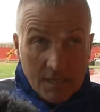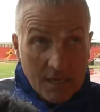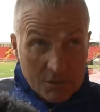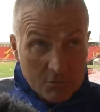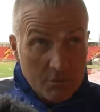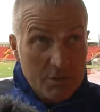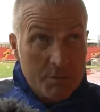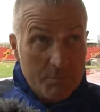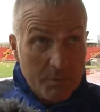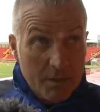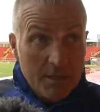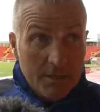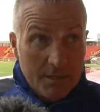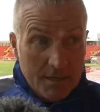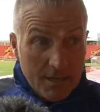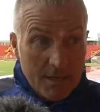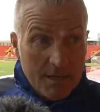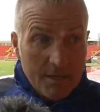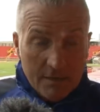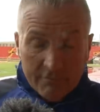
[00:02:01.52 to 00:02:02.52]
As we speak,
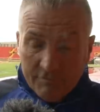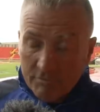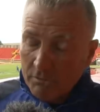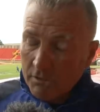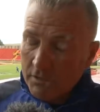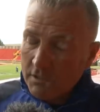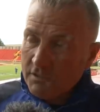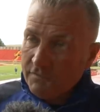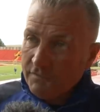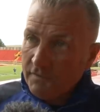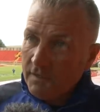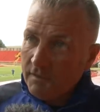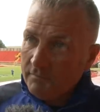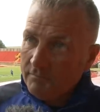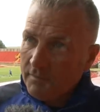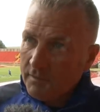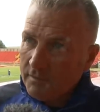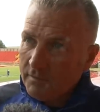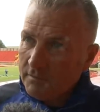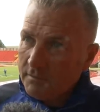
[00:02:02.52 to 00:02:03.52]
yeah, everybody's fit.
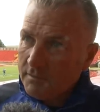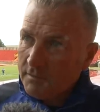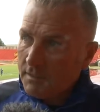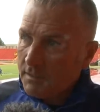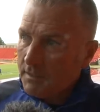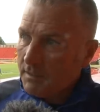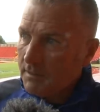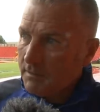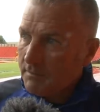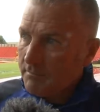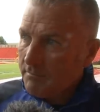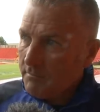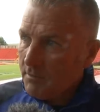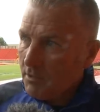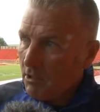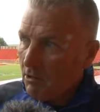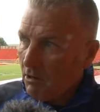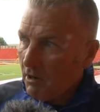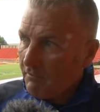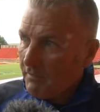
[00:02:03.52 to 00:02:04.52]
And,
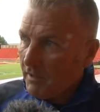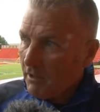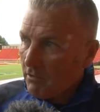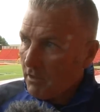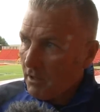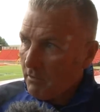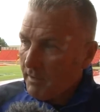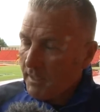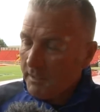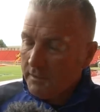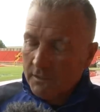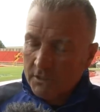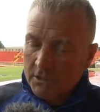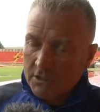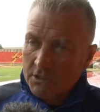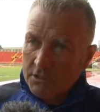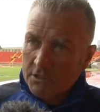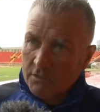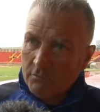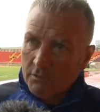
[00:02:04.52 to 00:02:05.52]
you know, I've now got to make the
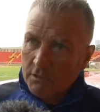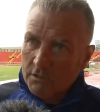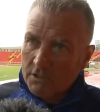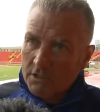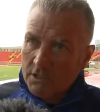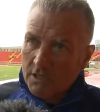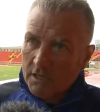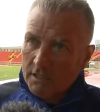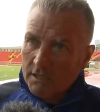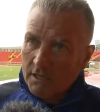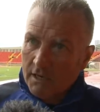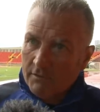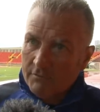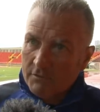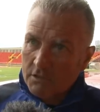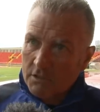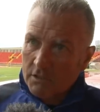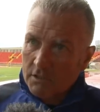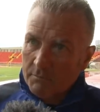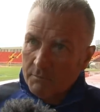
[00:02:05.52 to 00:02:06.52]
decision on what the starting
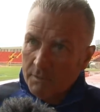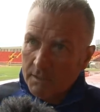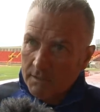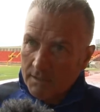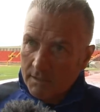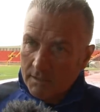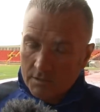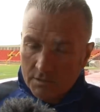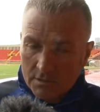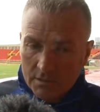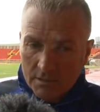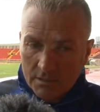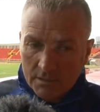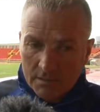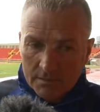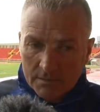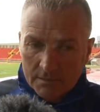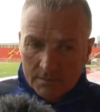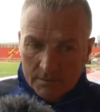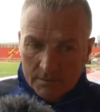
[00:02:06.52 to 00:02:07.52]
11's going to be. That's a